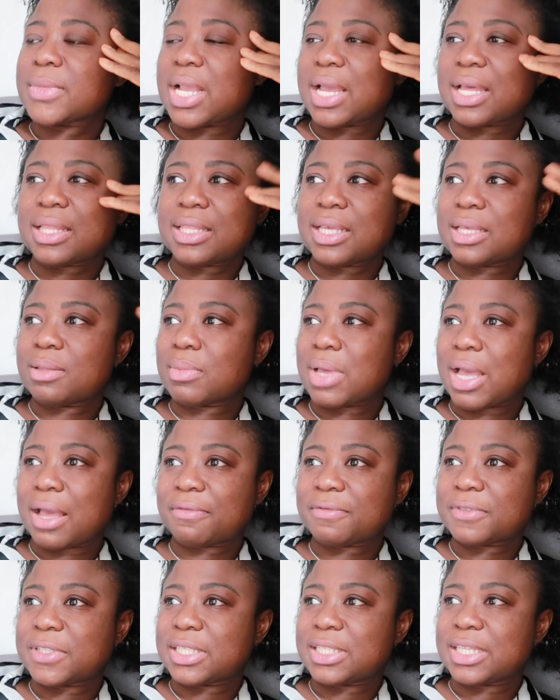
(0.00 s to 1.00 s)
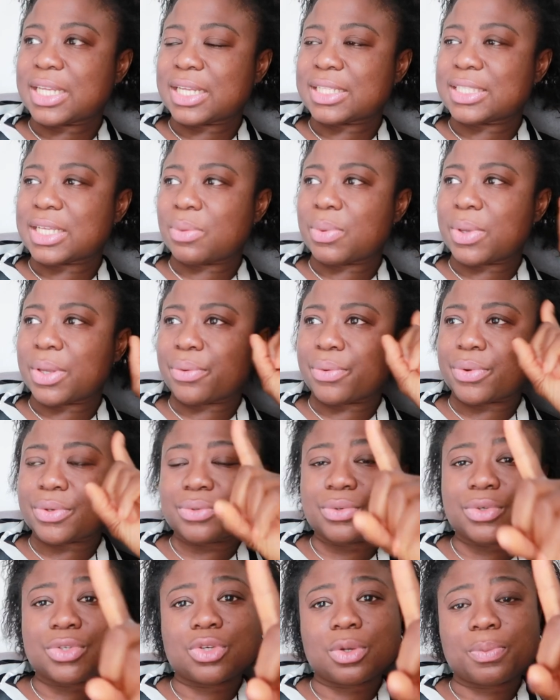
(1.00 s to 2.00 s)
And then after that, I went
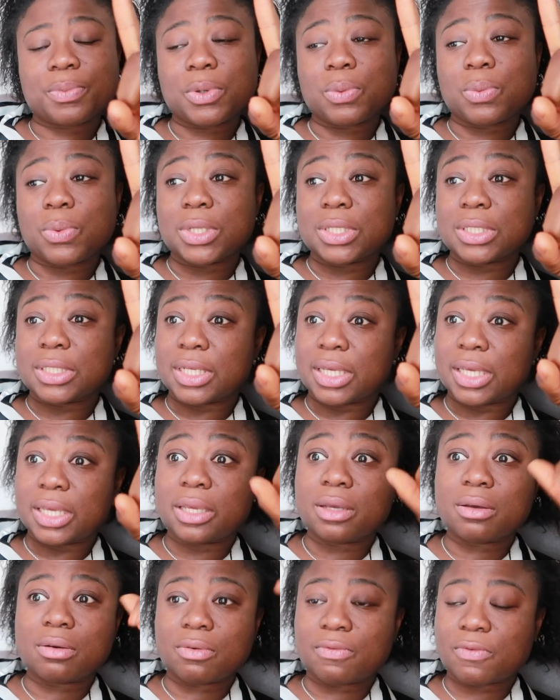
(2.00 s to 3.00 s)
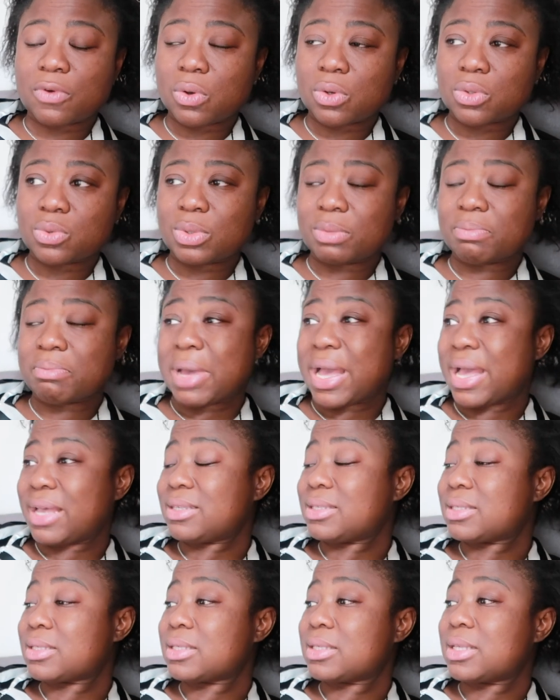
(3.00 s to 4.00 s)
grocery shopping one day, of course with
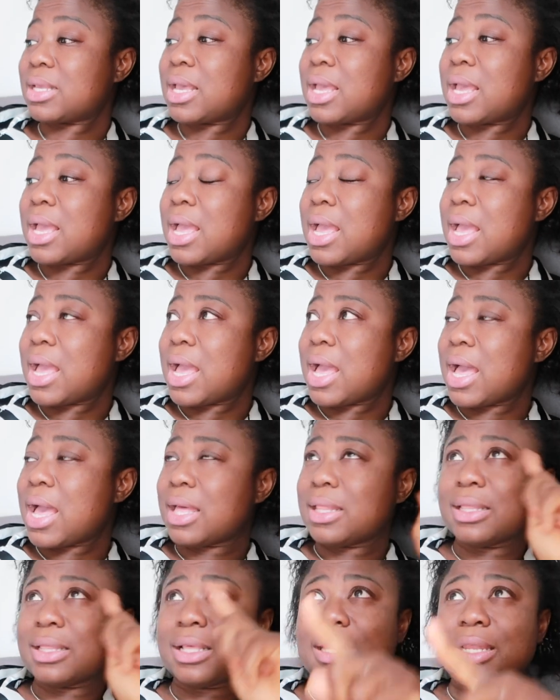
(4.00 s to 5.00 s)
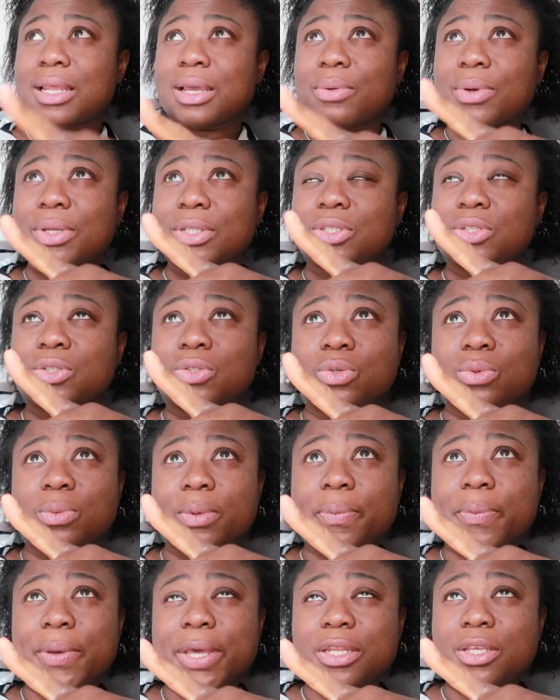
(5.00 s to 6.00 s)
masks. And then I went to do
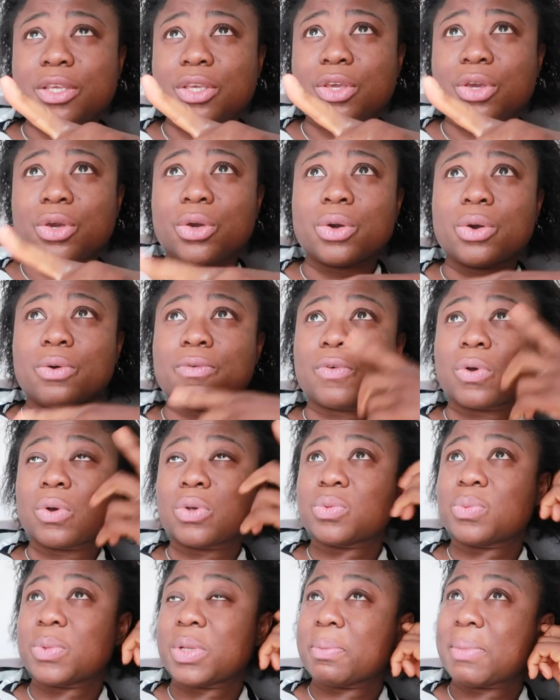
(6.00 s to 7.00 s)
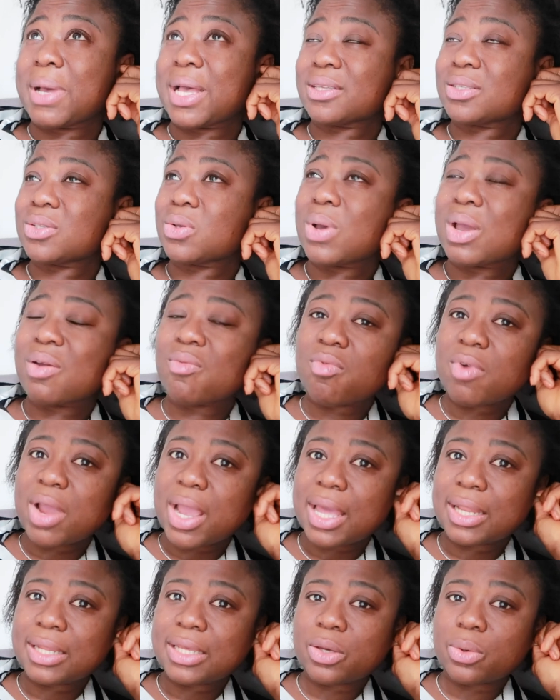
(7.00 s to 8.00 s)
my pedicure, of course with a mask. So I
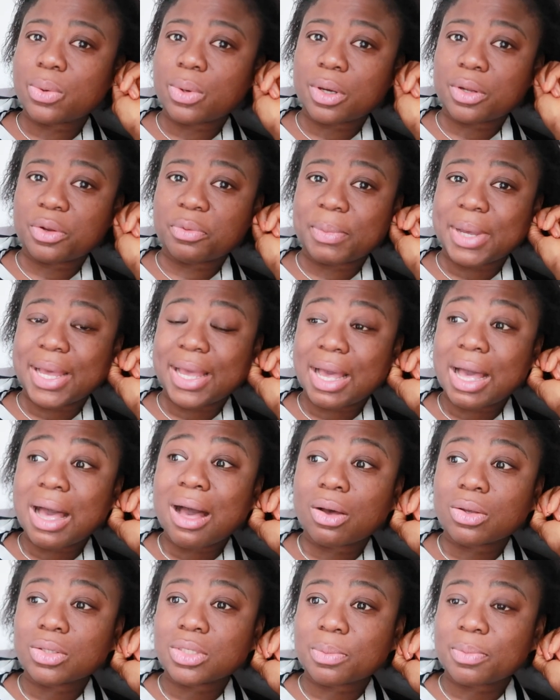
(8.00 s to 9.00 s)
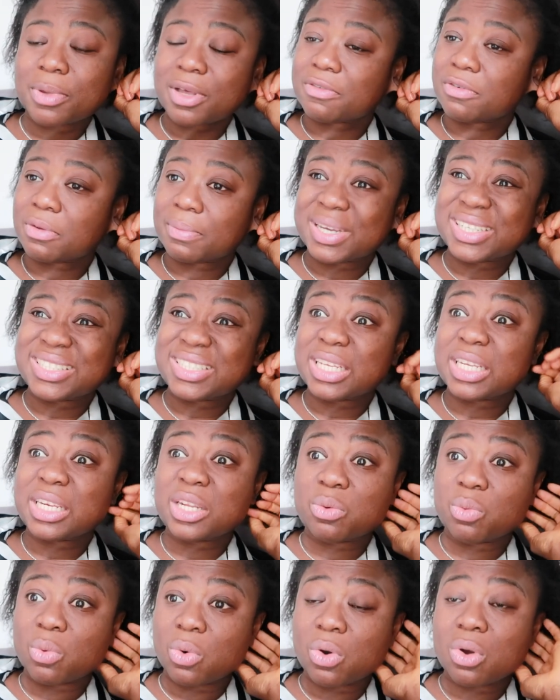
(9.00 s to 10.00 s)
rarely go out of my house apart from my
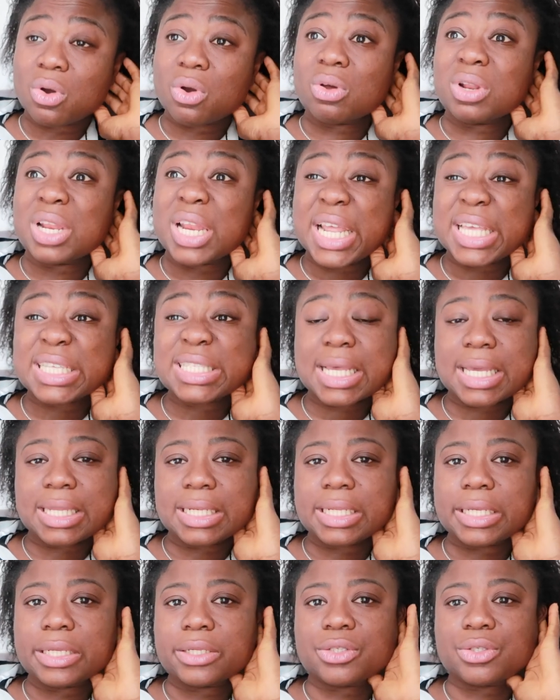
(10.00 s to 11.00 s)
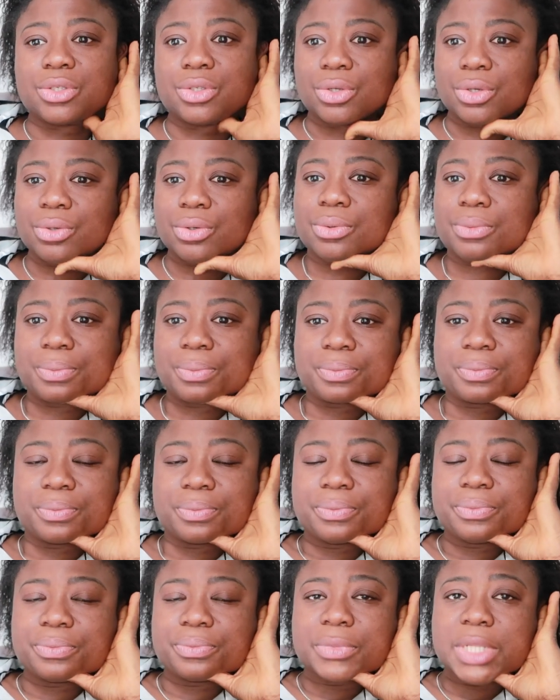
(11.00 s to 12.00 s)
daily walk unless I need to.
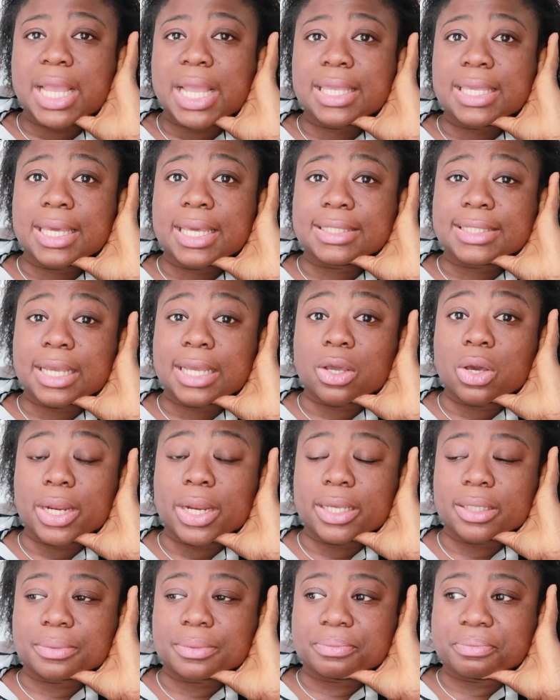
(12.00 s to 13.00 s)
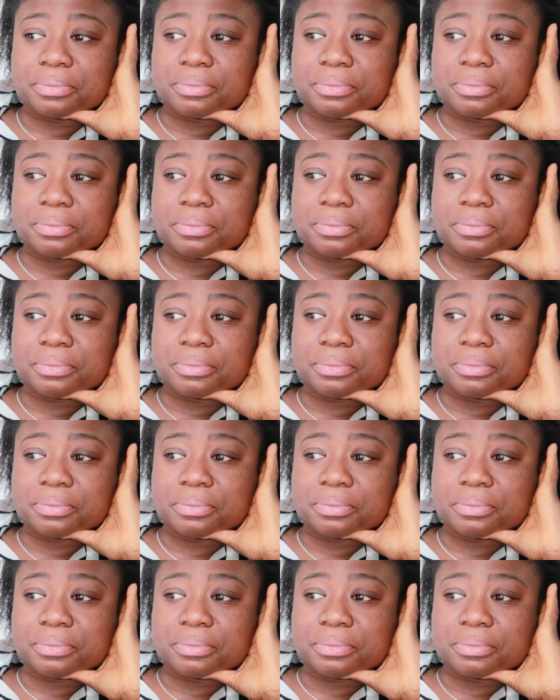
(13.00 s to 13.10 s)
And yet I got it.